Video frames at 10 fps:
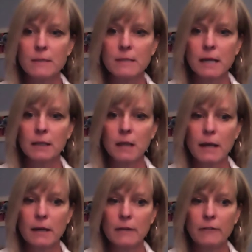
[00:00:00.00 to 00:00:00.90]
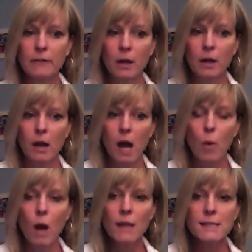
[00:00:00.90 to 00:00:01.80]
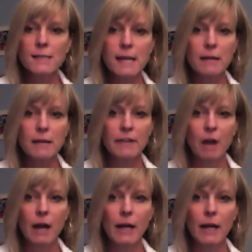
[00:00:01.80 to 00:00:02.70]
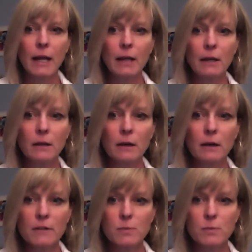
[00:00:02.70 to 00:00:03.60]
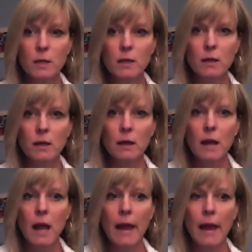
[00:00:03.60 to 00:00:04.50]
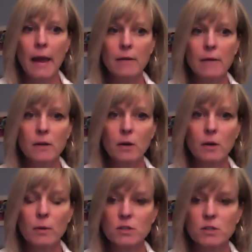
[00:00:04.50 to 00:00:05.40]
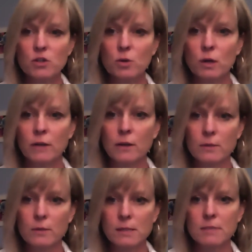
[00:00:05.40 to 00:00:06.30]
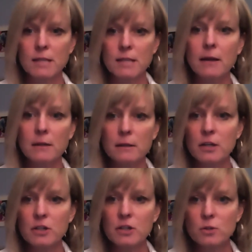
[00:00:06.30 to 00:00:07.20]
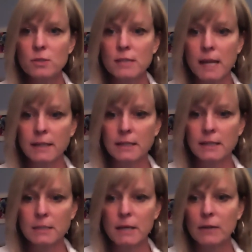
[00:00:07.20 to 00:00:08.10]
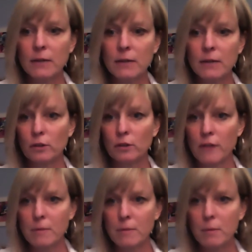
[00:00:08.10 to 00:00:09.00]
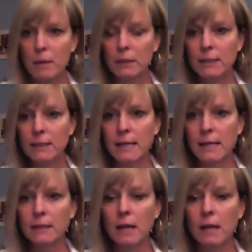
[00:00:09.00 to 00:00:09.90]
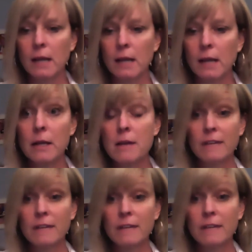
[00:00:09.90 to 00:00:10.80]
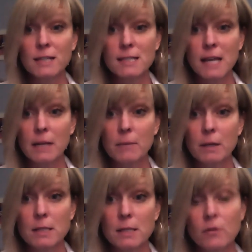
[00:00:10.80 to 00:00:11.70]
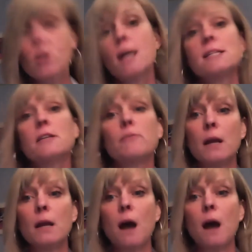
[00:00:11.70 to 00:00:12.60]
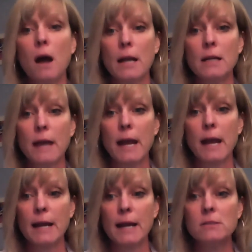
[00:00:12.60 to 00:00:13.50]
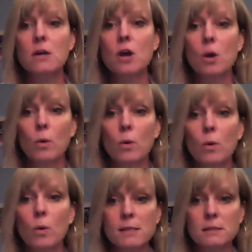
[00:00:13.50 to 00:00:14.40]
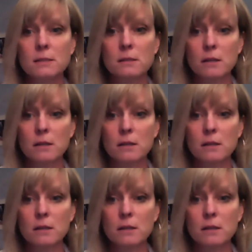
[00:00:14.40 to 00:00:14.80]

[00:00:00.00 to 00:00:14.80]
a deadline of, I want to say like Friday of this week, and he wasn't sure. There was some tech issues that needed to be handled in order for them to be able to hit the deadline, but that's really exciting, because if you guys have been on any of the Hangouts where Mars